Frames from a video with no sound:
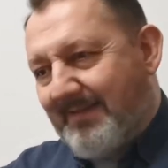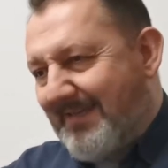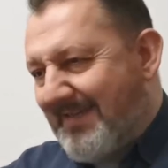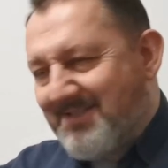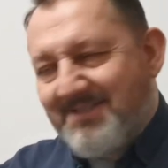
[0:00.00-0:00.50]

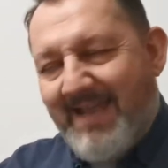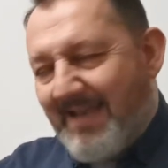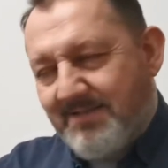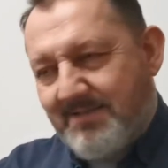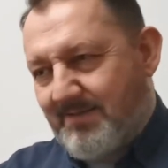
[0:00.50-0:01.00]

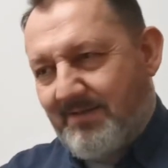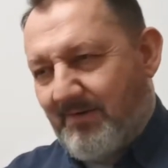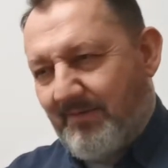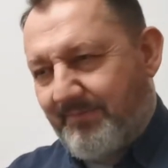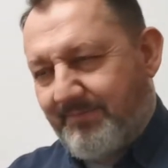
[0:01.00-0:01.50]
extent
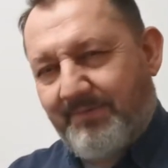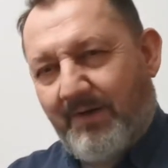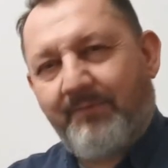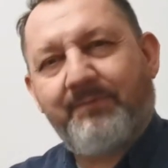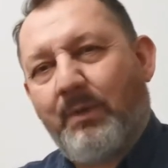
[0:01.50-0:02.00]

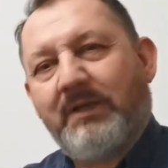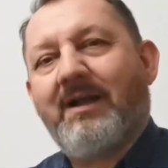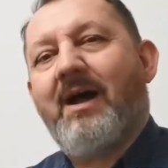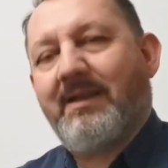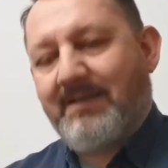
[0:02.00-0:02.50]
of what
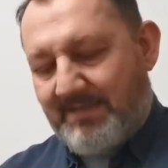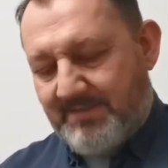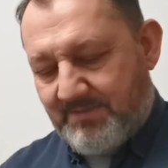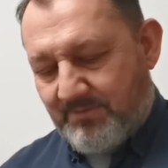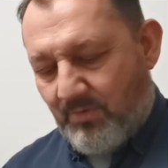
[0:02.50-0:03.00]
God
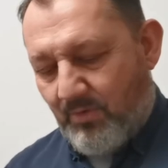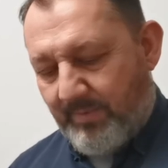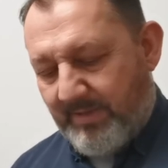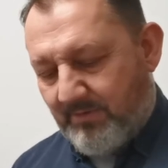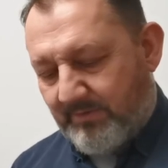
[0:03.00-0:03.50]
needs to go
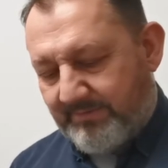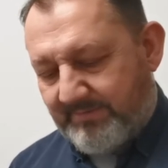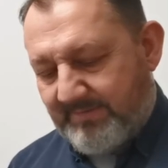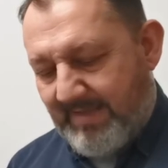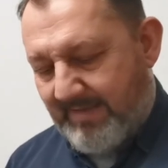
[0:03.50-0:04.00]
beyond.
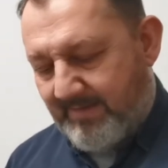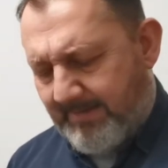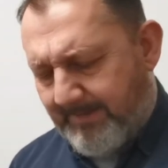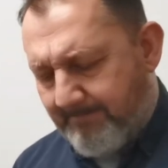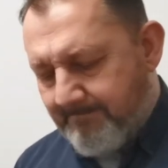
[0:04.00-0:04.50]

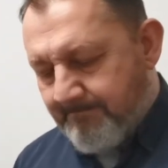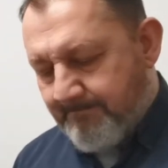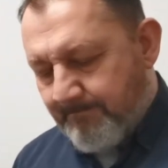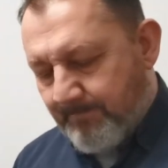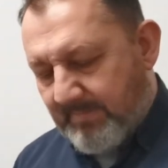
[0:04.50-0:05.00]

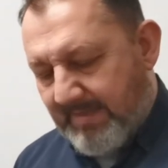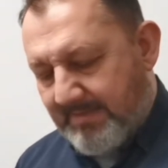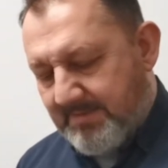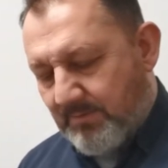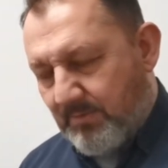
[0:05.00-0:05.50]

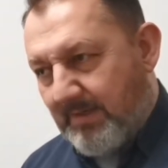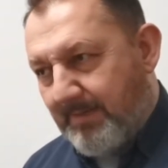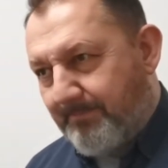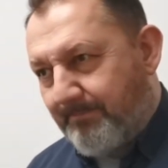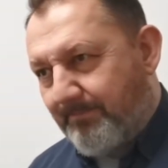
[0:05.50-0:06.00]
And so
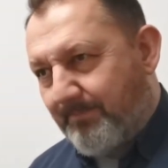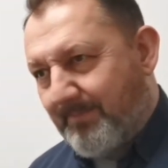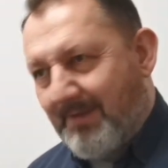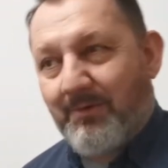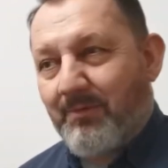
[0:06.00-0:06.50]

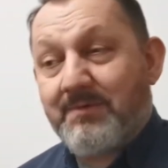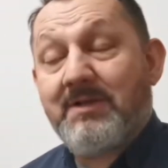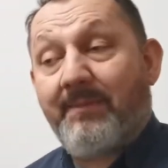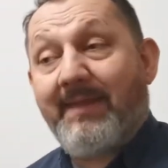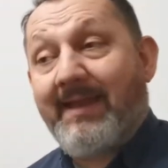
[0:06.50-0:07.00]

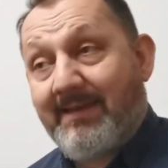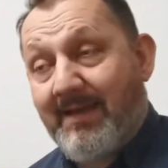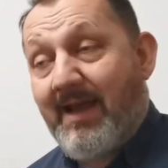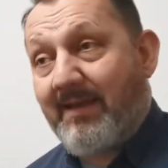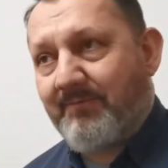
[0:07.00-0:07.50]
Psalm
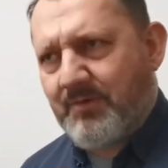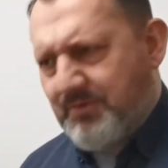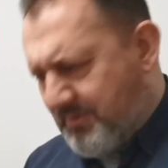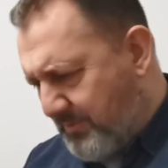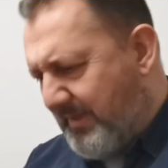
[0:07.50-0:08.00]
99
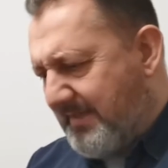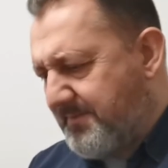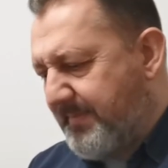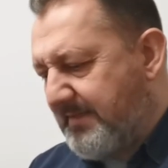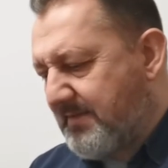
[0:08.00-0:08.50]
verse 2, that
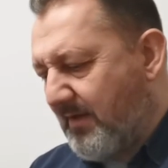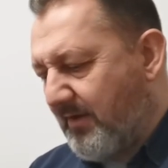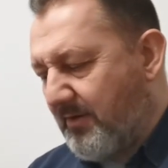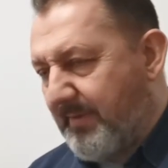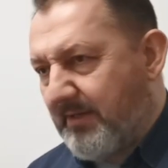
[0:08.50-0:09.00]
speaks a
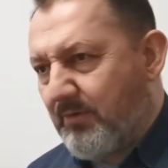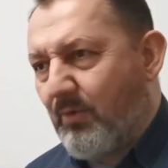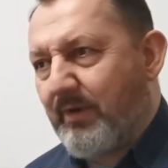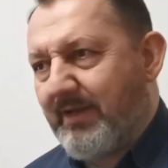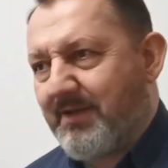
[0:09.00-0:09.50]
lot about
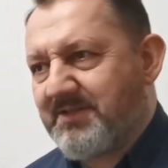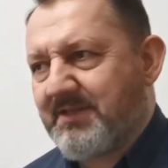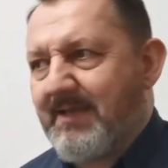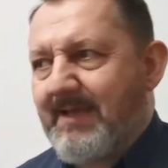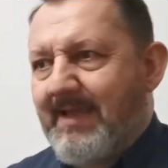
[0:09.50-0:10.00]

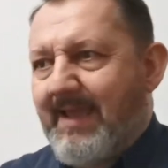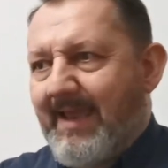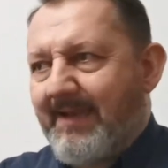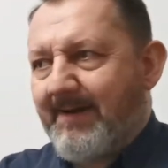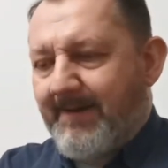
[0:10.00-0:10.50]
holiness,
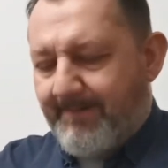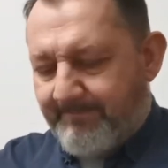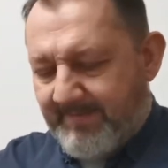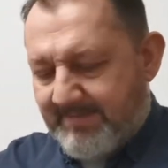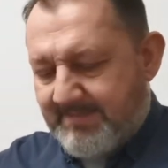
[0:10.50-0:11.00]
and
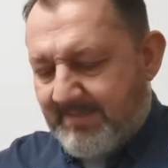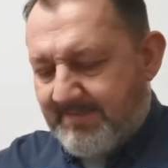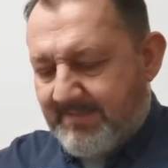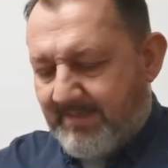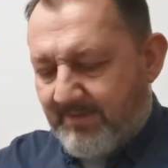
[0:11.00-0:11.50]
it
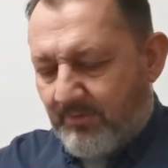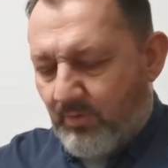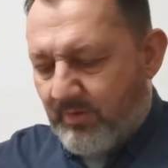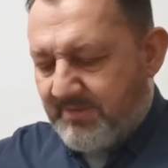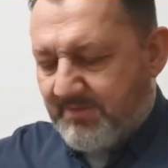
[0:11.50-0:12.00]
says there, the
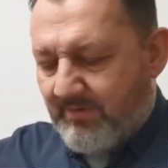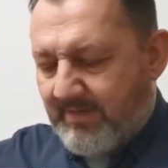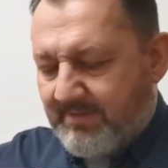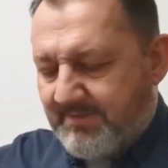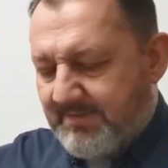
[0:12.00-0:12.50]
Lord is
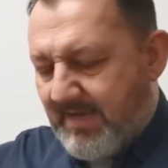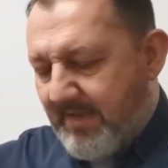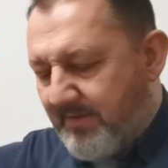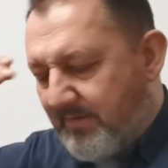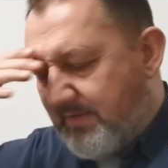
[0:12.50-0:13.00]
great in
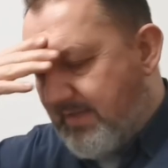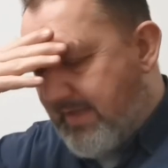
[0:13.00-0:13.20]
Zion,